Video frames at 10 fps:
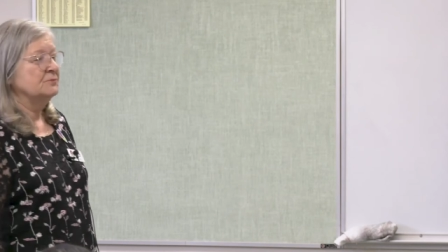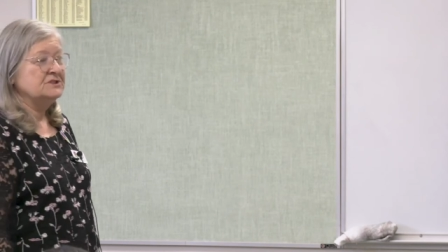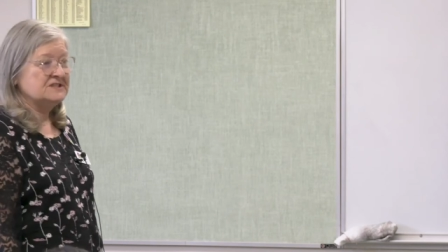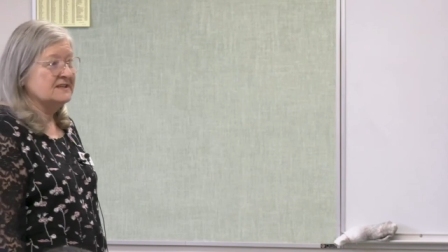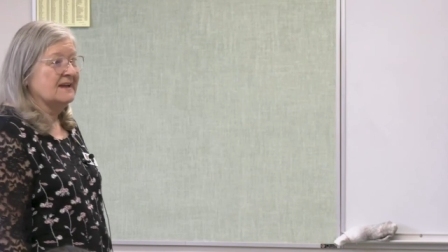
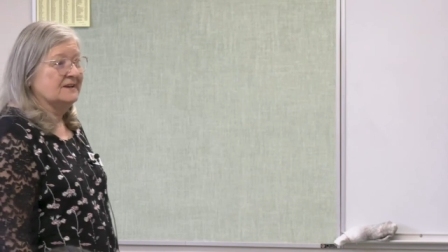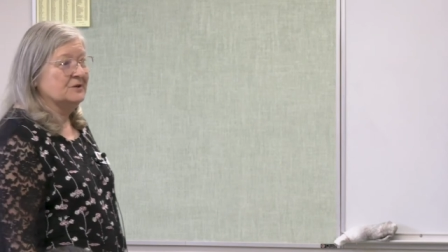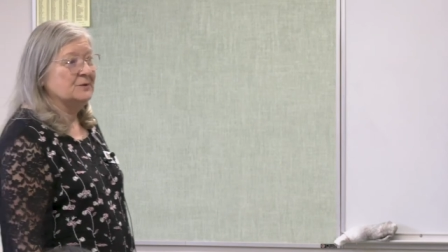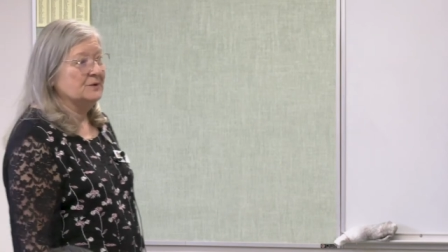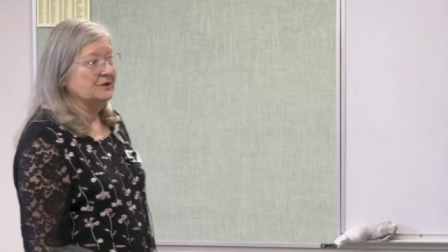which is kind of
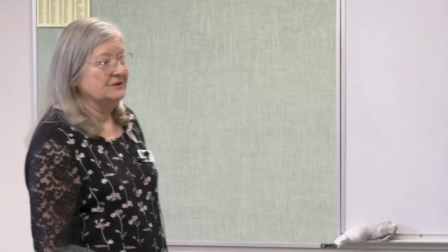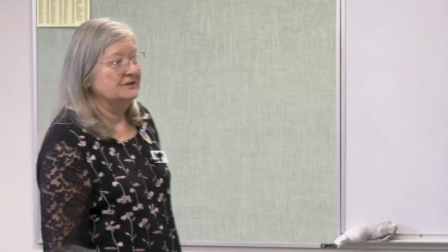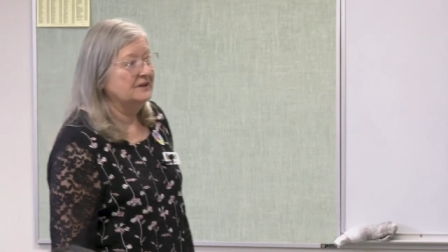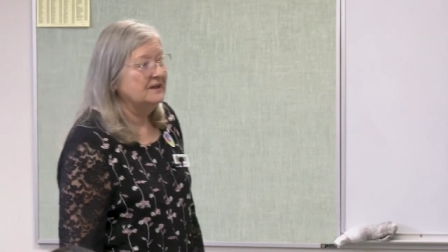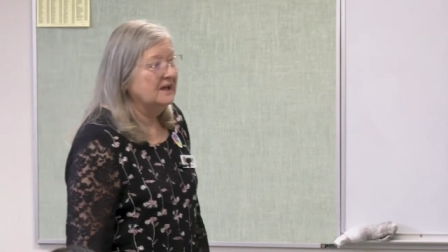cool.
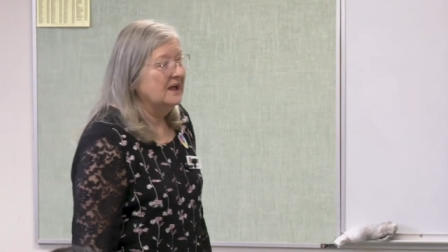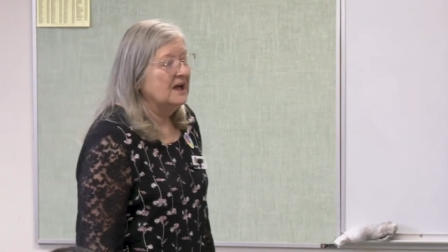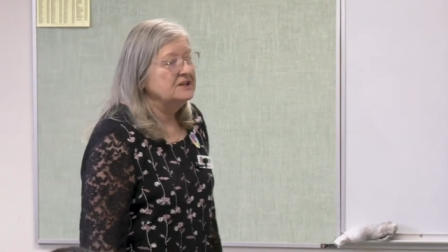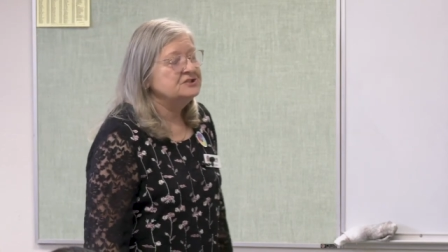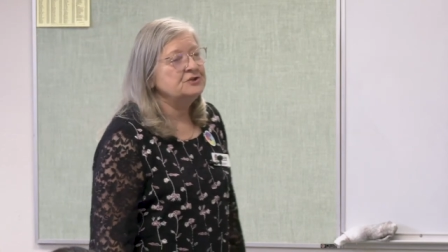
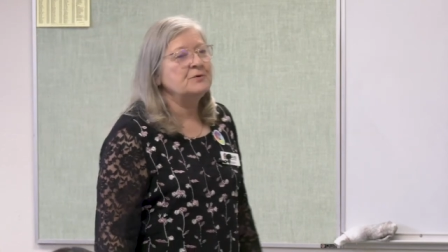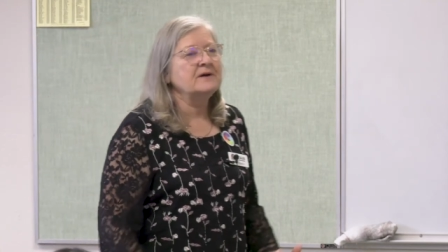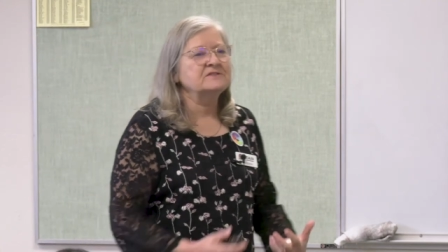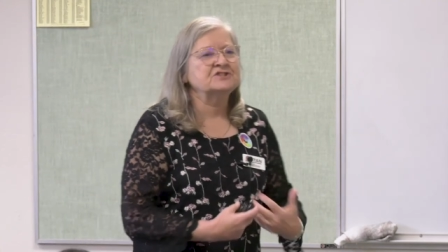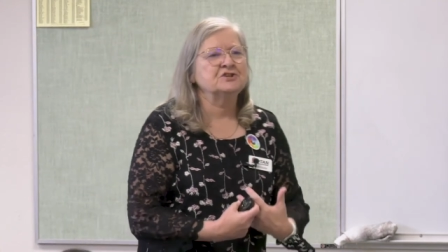So you
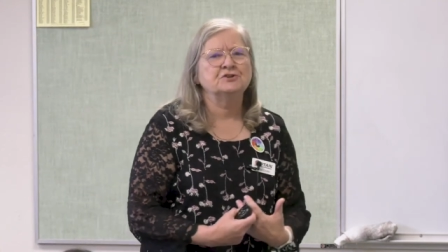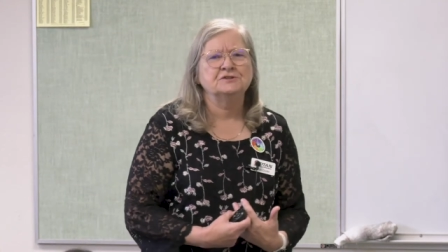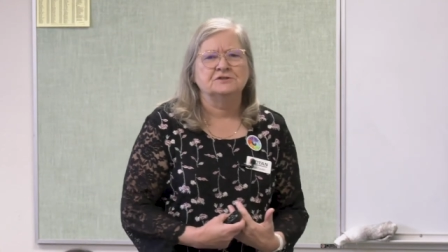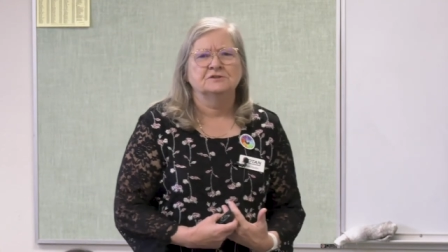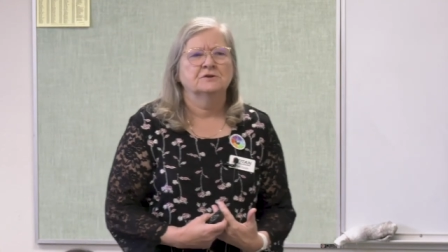have a student